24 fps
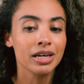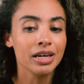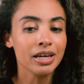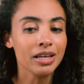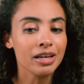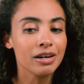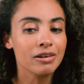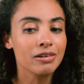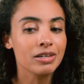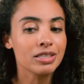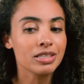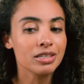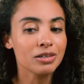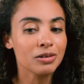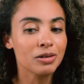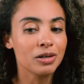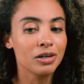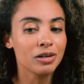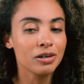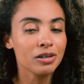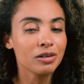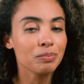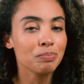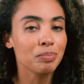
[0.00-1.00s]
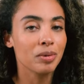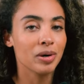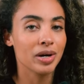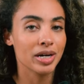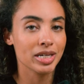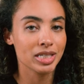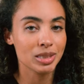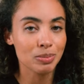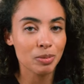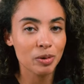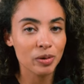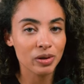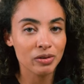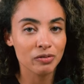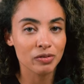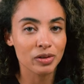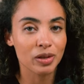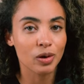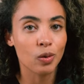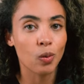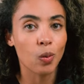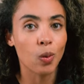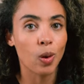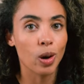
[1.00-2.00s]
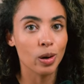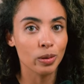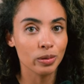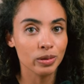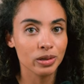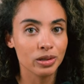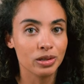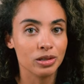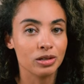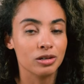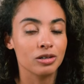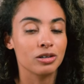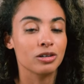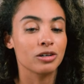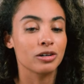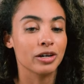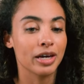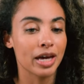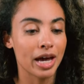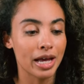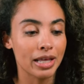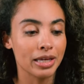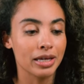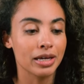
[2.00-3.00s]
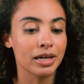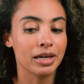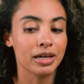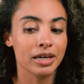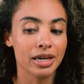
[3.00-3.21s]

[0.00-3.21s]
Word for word: you know, it's a good price point for the quality that you're getting.